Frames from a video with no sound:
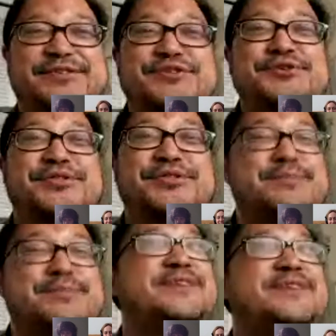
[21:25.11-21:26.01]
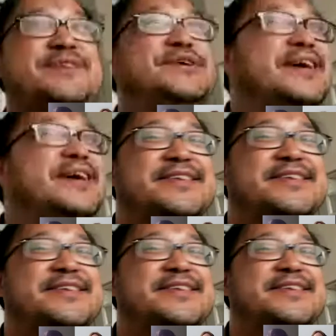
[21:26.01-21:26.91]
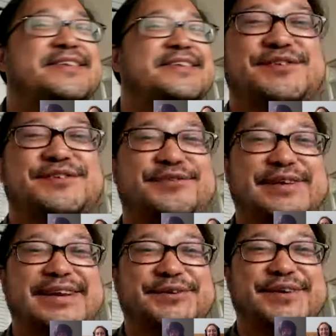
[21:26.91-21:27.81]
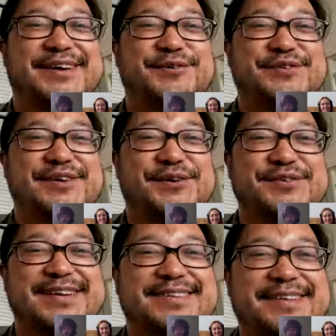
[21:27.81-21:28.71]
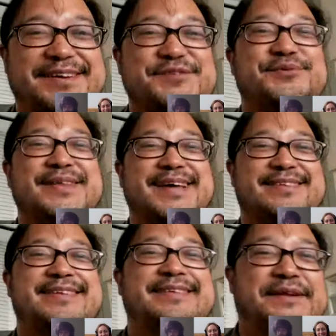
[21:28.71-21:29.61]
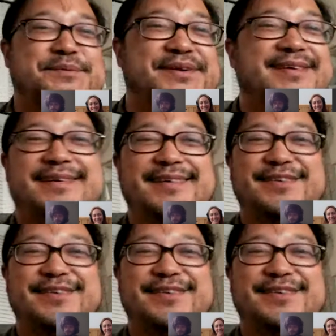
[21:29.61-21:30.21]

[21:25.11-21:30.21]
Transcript: to do a 3-minute video takes about 3 hours of redoing over and over until there's one that's extendable.